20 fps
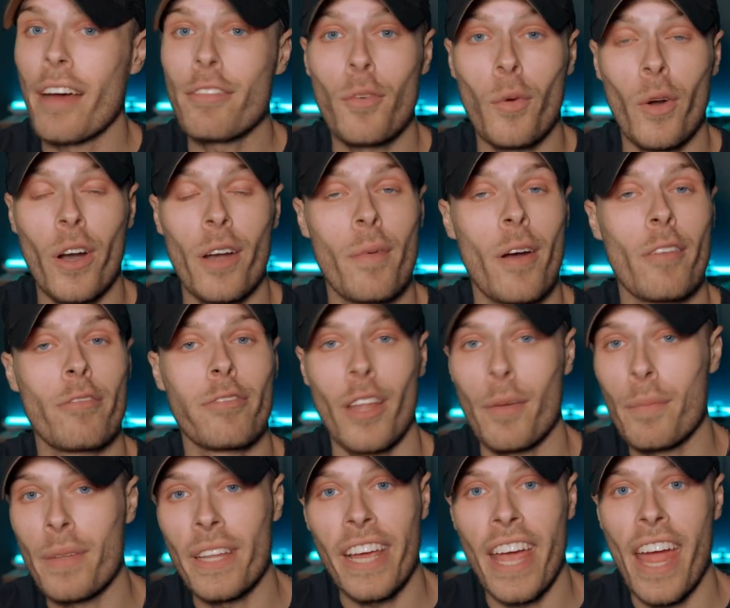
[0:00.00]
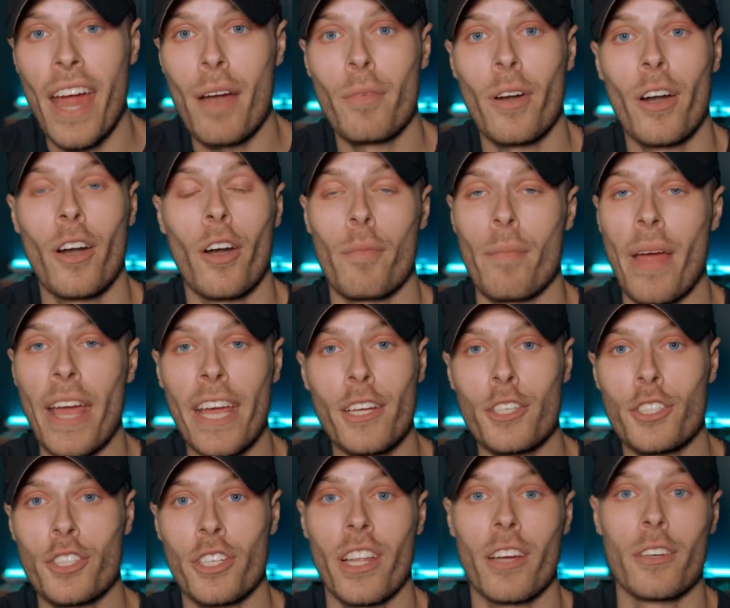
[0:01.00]
have to worry about flipping the camera or making
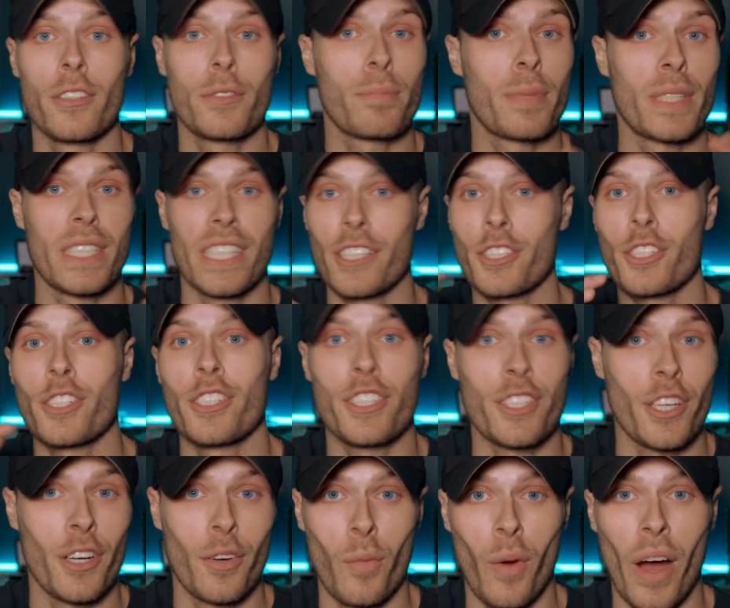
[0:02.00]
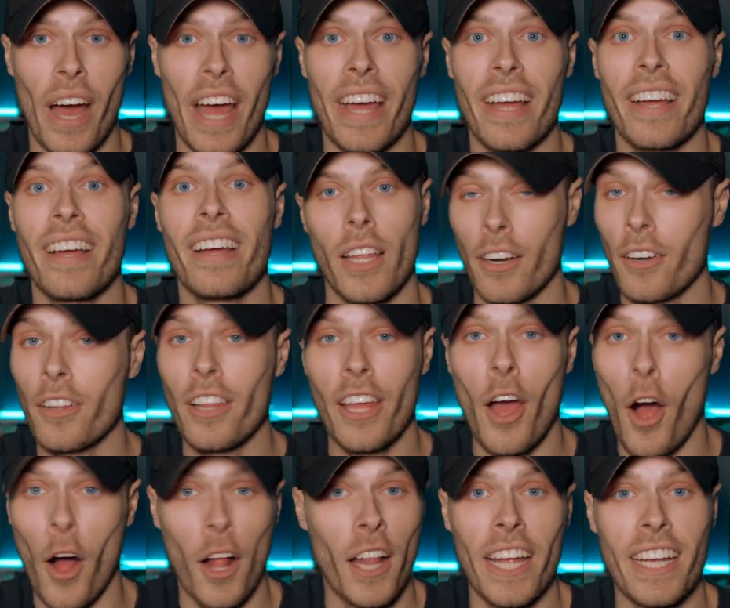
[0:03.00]
sure that it was positioned a certain way. Literally,
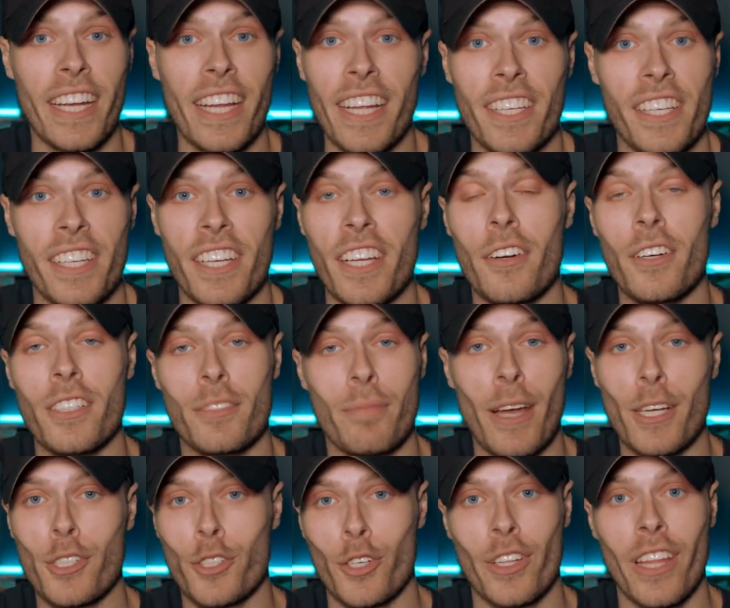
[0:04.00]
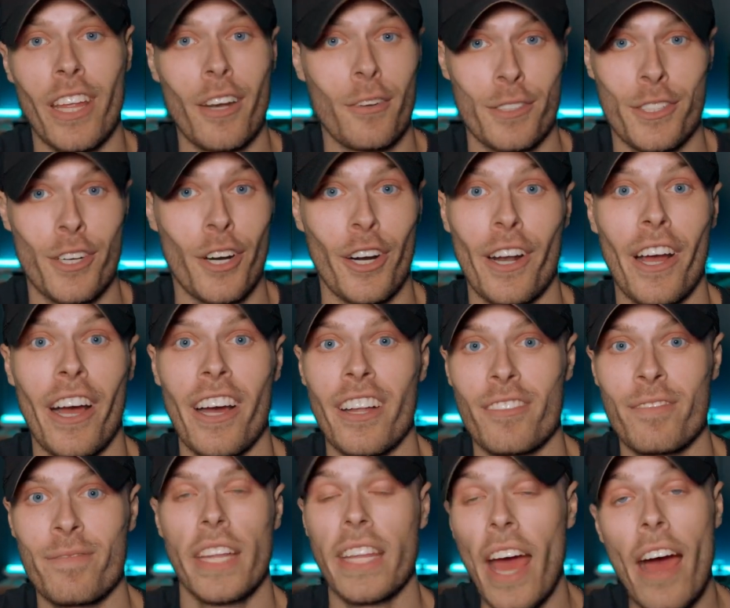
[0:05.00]
all I needed to do was make sure that it was turned on.
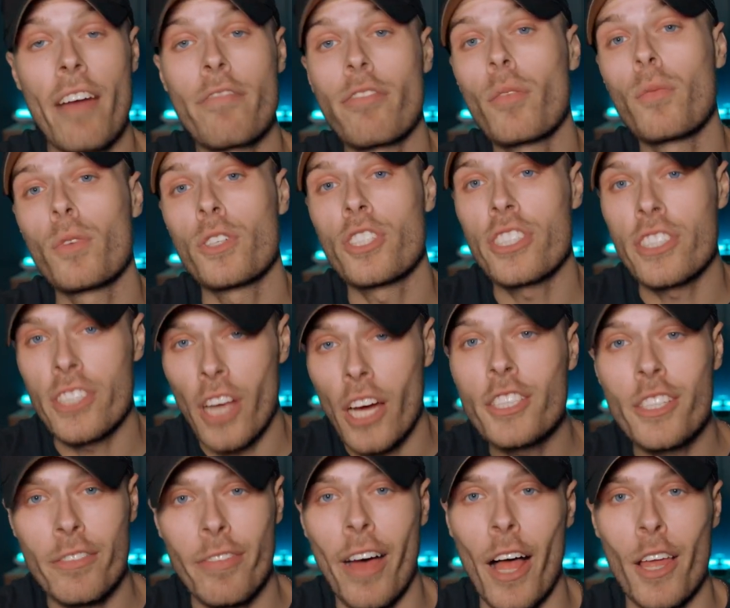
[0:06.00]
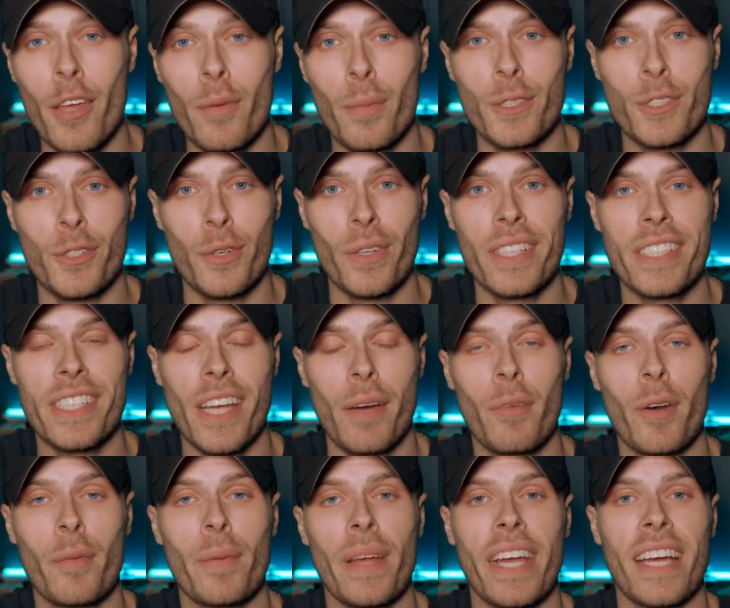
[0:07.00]
And the iPhone was such a valuable tool this
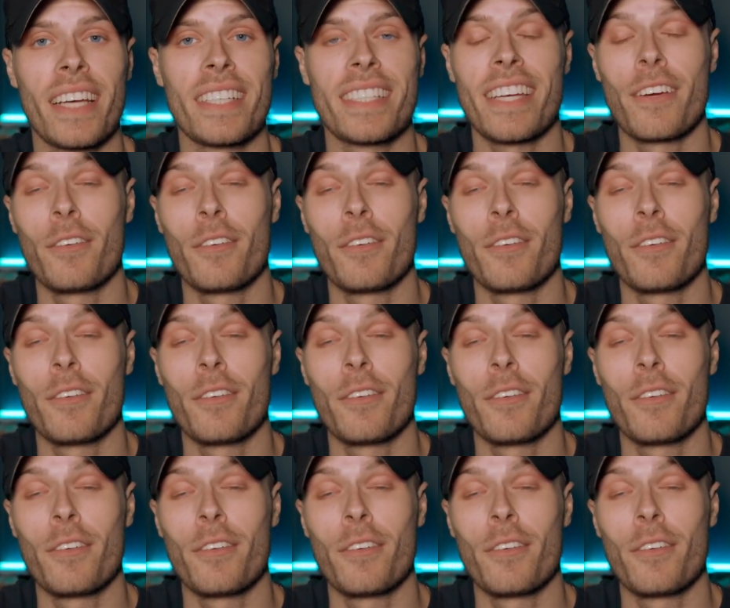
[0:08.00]
summer because